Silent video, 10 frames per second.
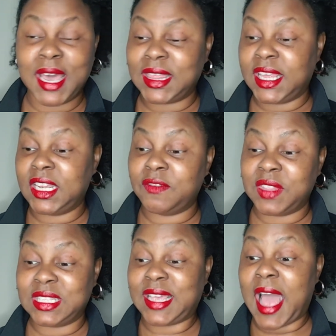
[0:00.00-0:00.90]
At the end of
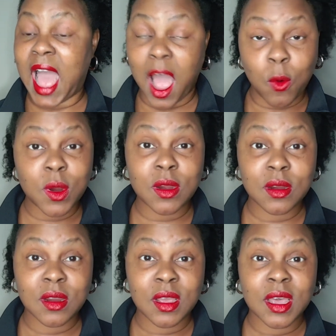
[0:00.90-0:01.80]
this hour,
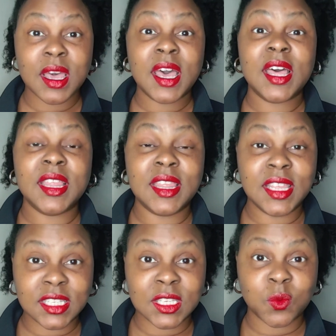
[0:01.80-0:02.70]

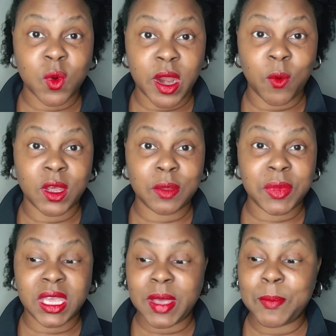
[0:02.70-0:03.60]
this is where I want to be.